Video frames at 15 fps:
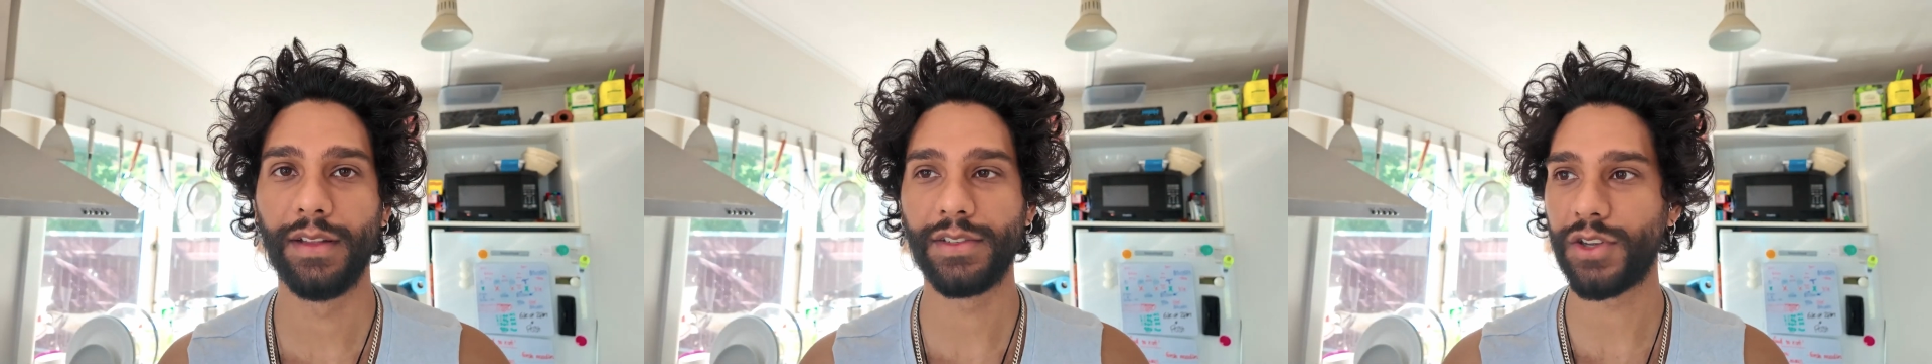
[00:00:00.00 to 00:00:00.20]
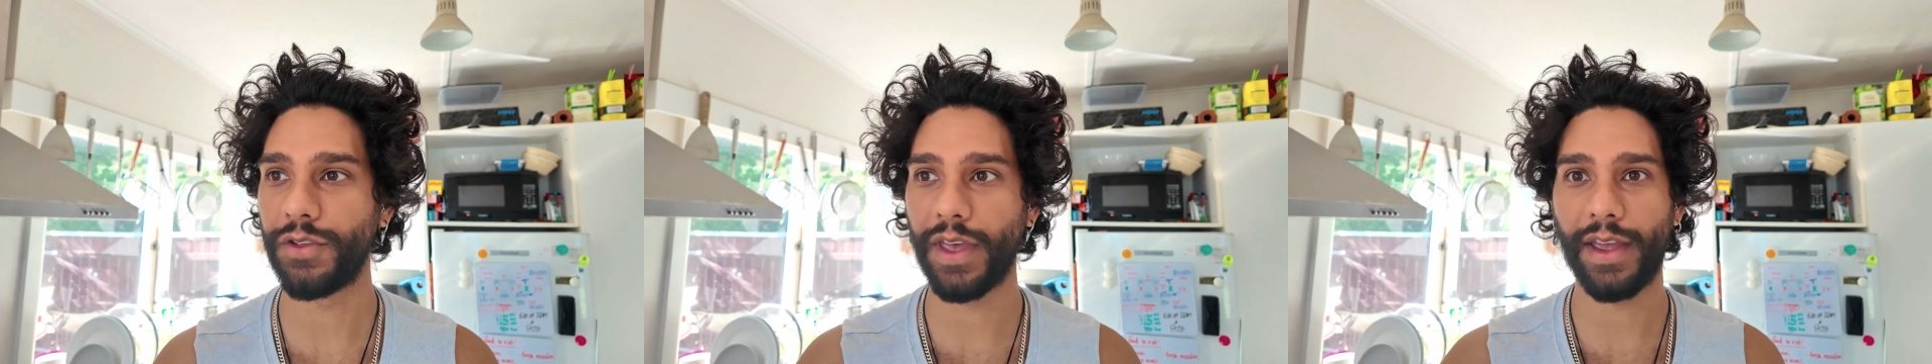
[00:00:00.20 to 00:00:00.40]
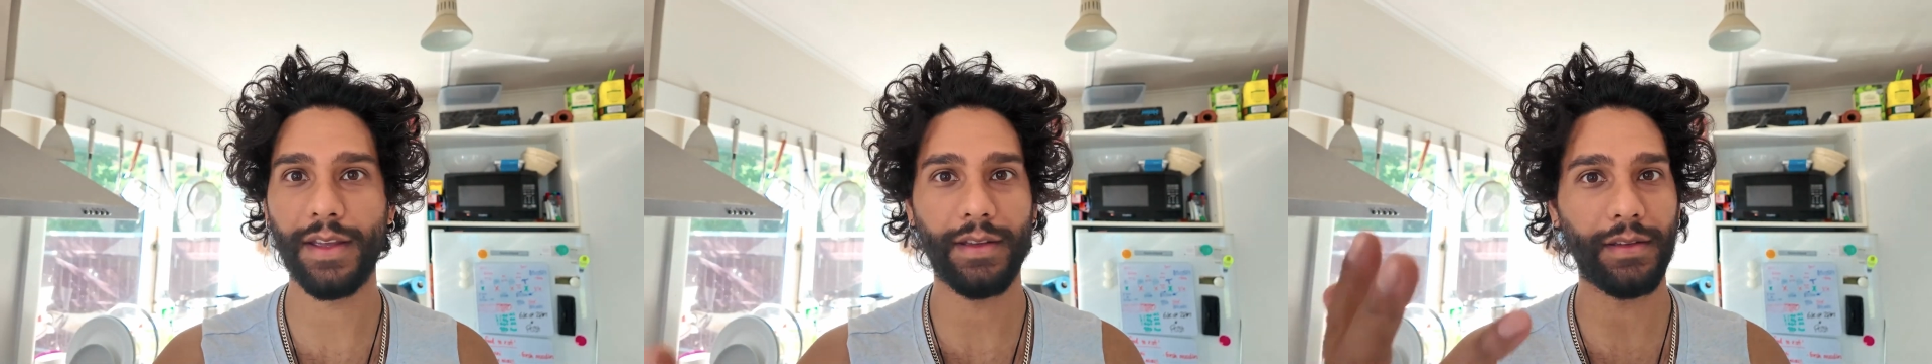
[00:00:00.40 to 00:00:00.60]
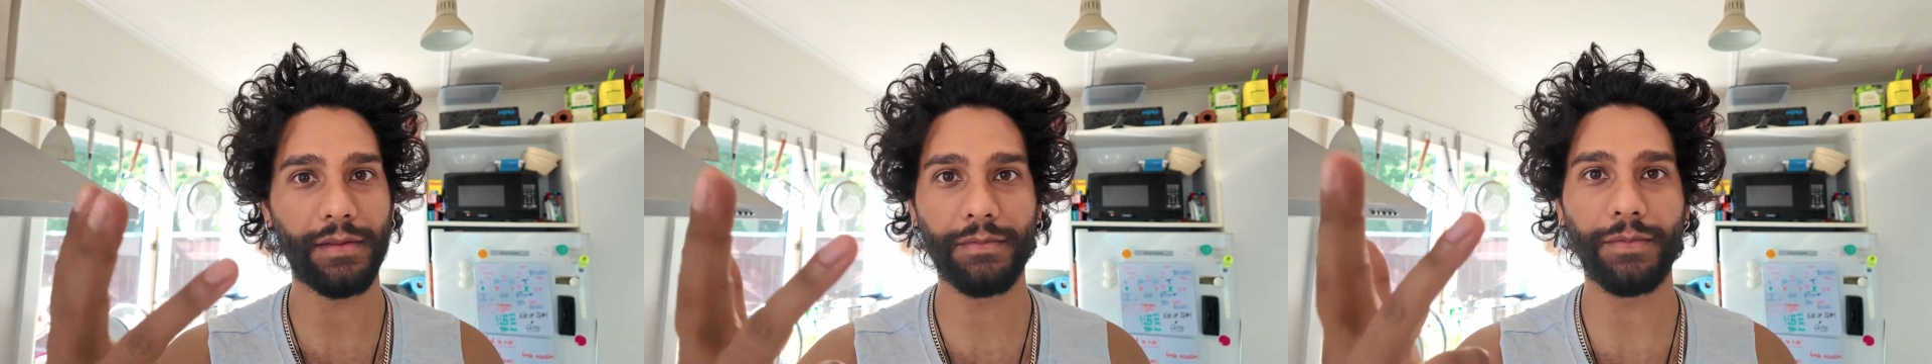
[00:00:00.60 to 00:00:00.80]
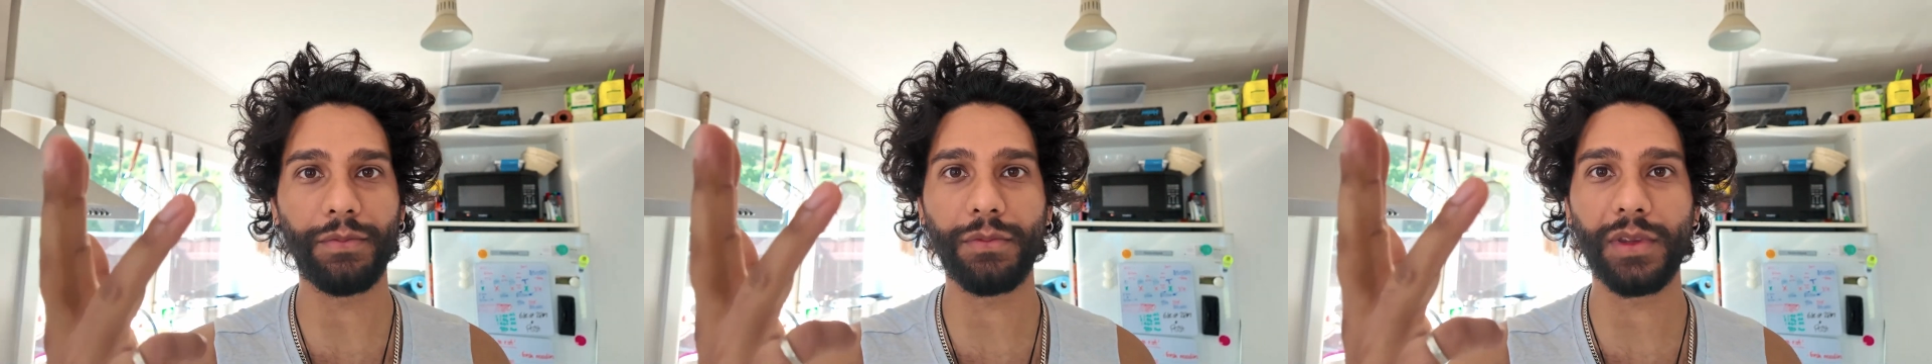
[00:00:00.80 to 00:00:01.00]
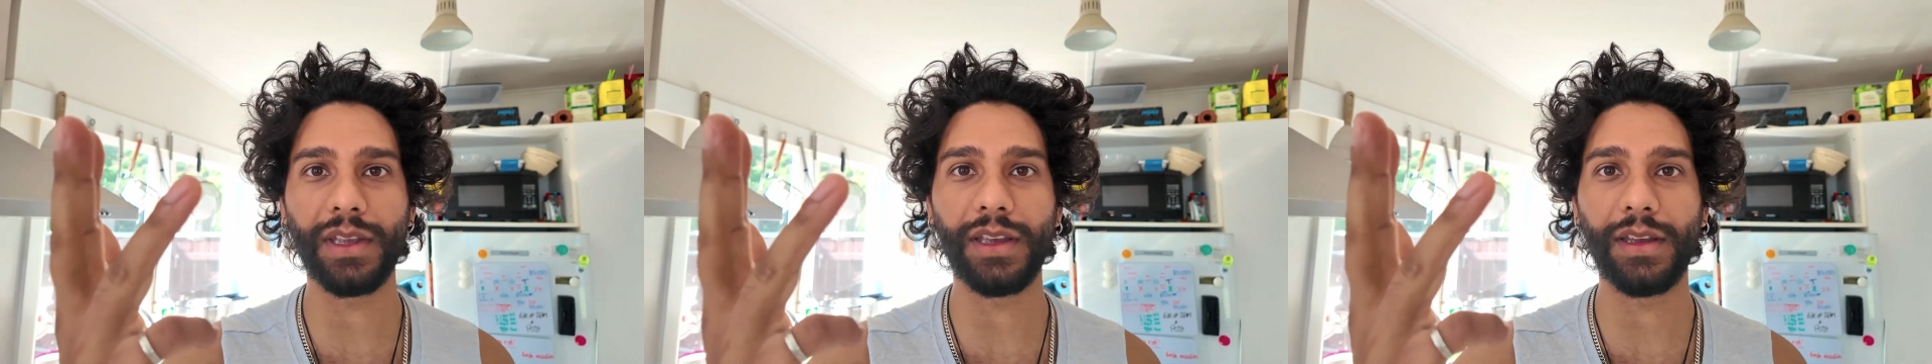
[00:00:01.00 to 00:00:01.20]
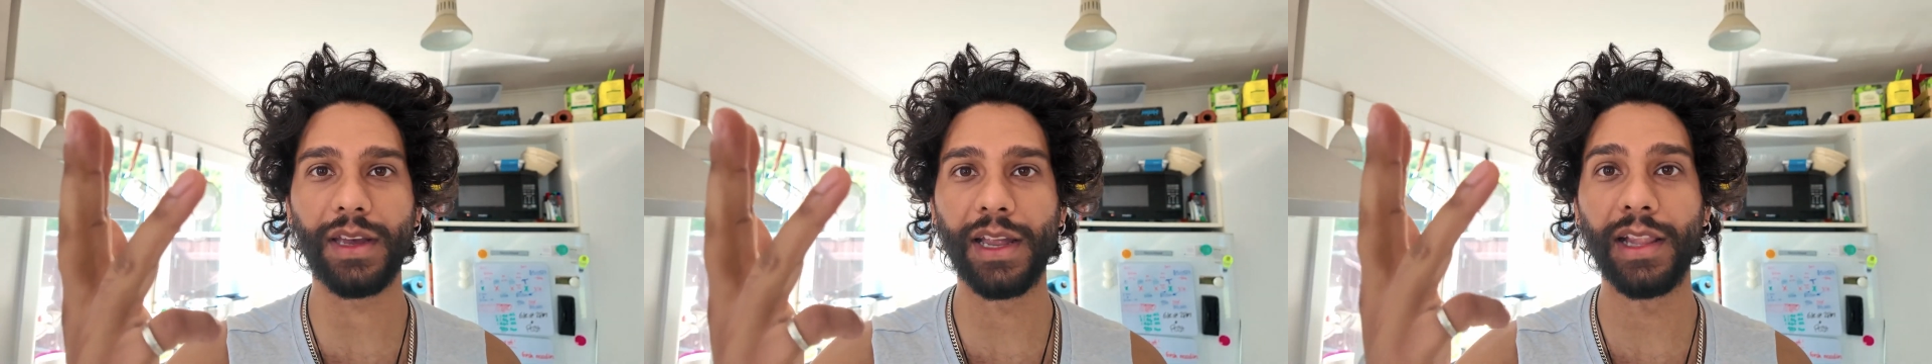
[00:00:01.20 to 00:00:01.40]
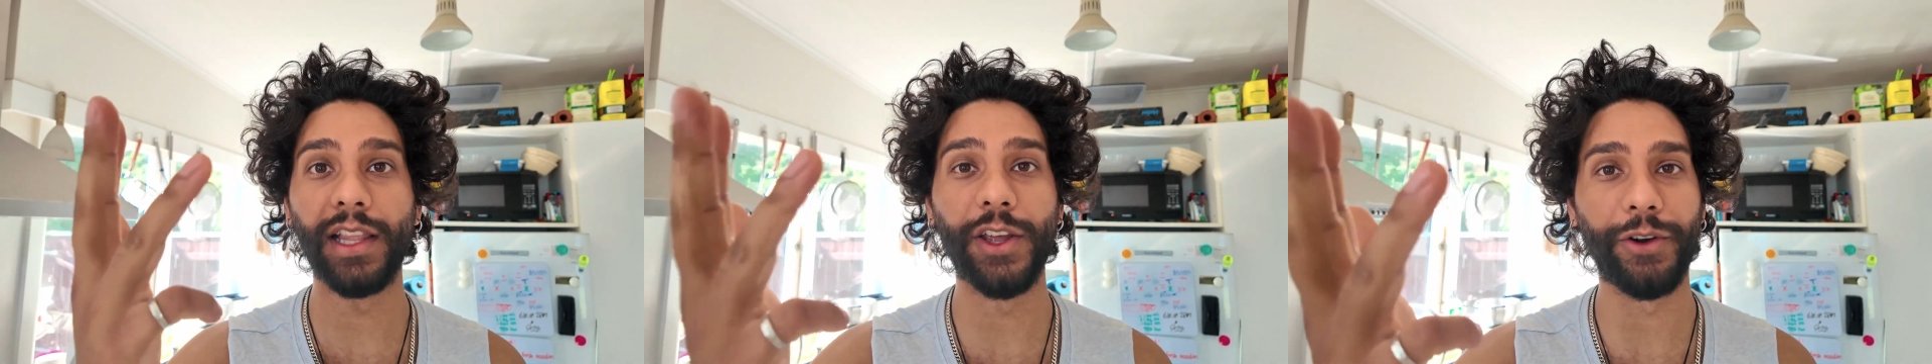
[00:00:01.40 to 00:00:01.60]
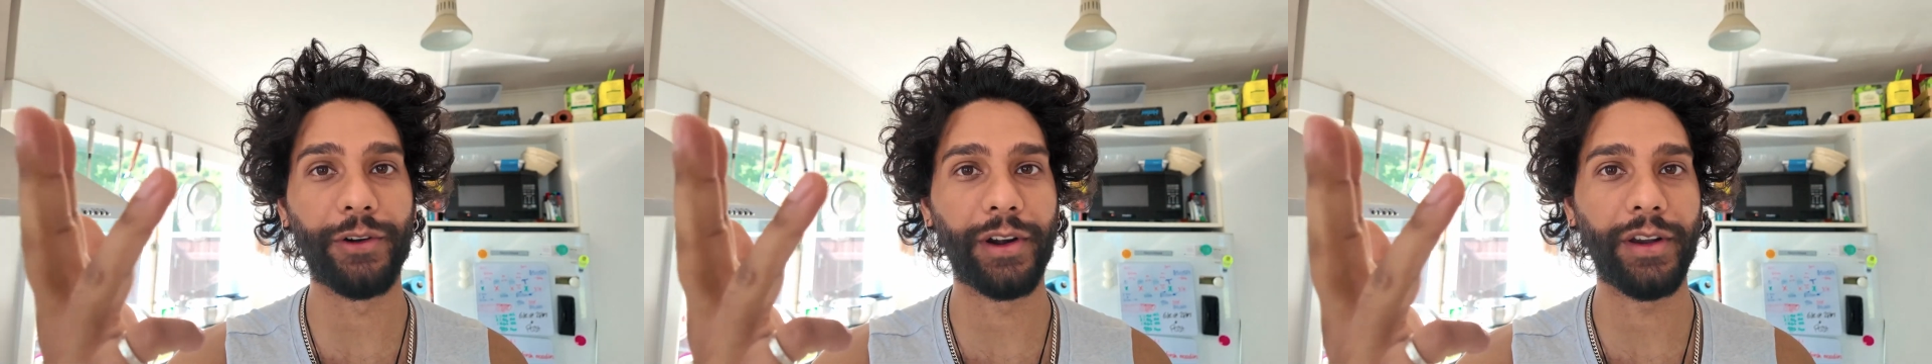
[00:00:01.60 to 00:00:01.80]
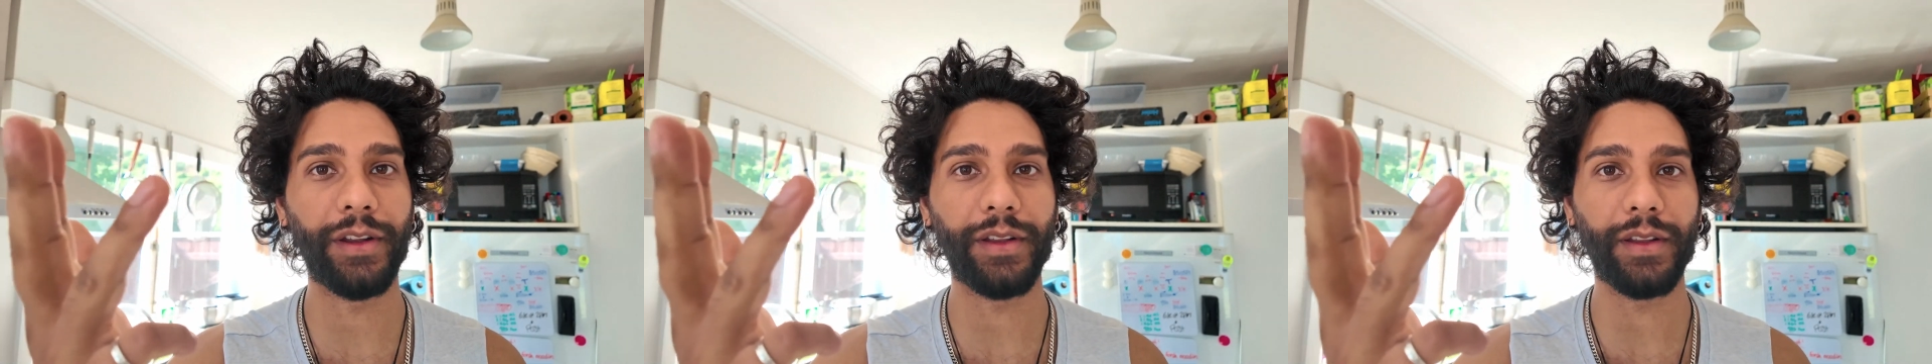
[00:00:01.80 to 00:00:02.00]
so they
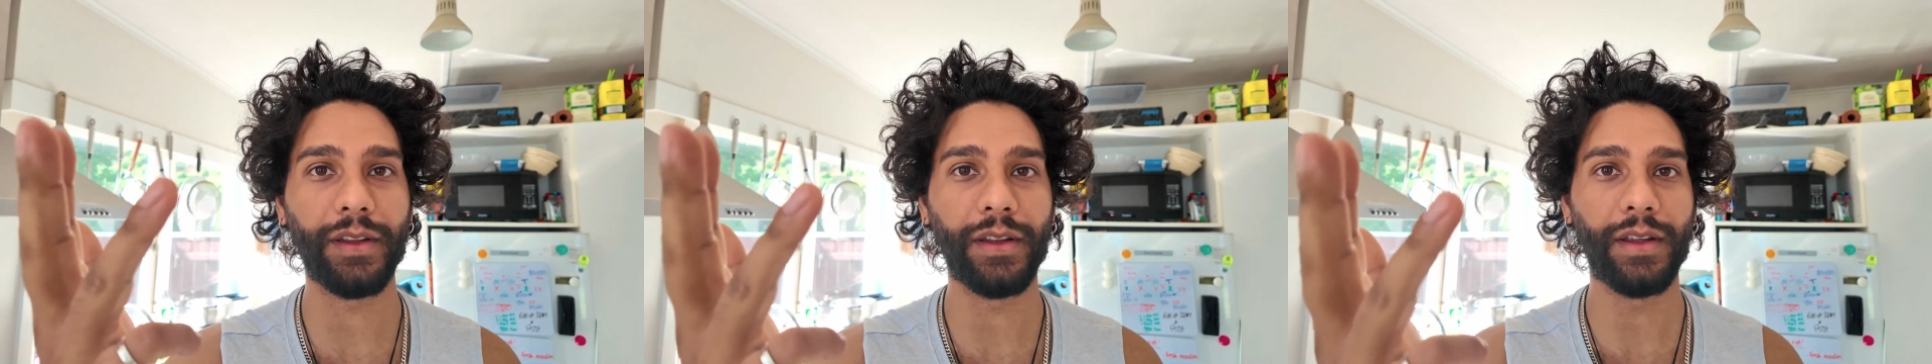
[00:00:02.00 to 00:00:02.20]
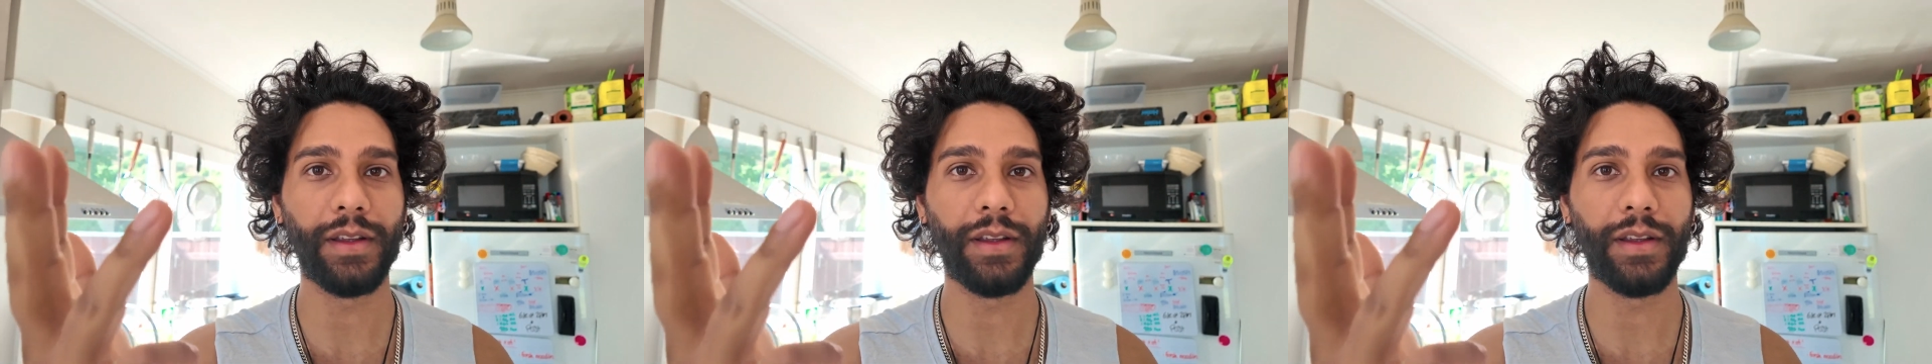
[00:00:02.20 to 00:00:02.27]
illiterate,